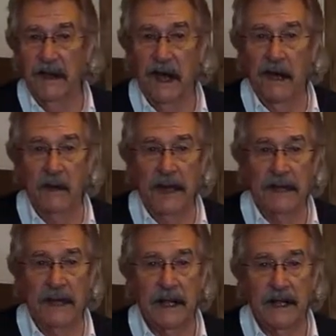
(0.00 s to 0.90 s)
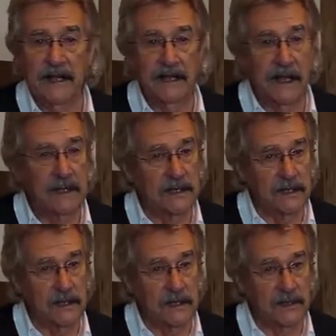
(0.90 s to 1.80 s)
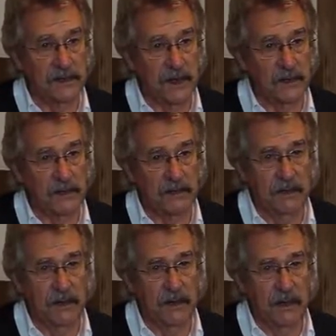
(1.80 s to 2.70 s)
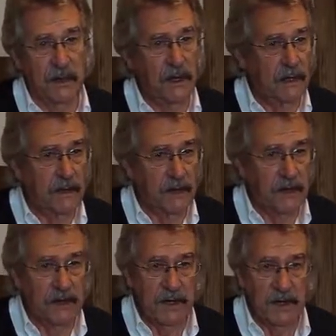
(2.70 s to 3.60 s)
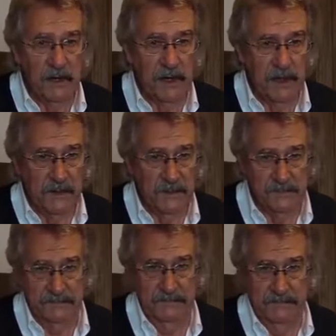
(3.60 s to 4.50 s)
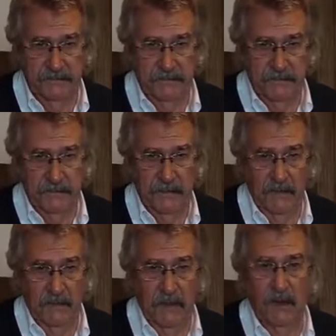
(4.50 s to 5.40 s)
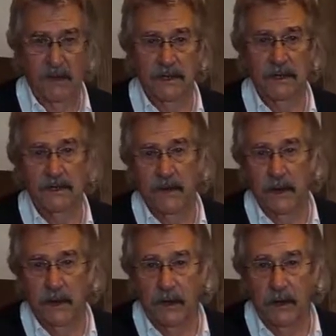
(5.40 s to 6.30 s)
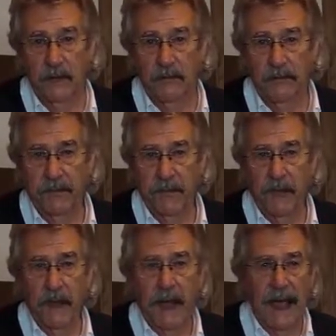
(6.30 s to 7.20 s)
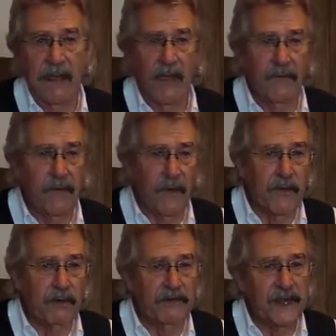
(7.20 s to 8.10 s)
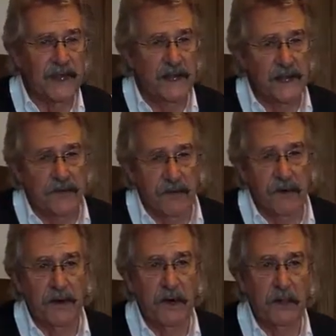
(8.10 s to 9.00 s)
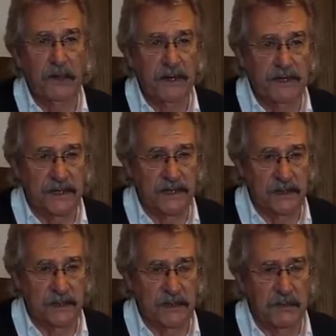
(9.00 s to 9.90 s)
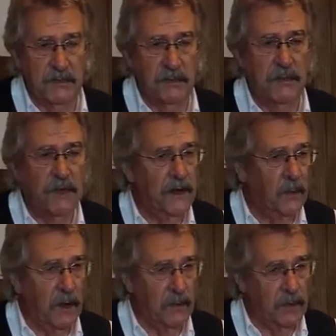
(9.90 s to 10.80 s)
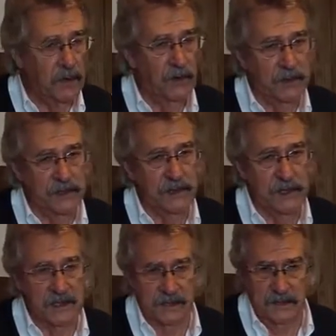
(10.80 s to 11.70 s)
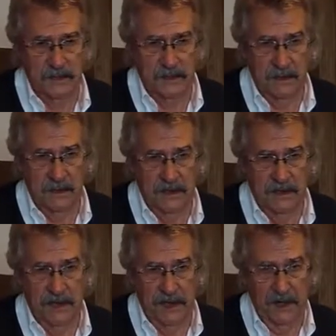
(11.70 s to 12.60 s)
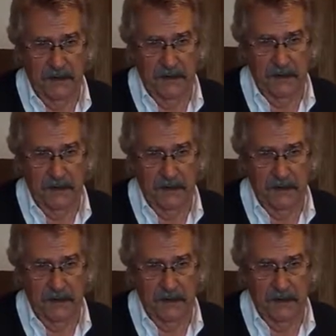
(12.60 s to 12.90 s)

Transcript: Non-magnetic stainless steels, however, don't have any carbon in them, or at least it's very low. And therefore there is a different numbering system than the one we're going to discuss today.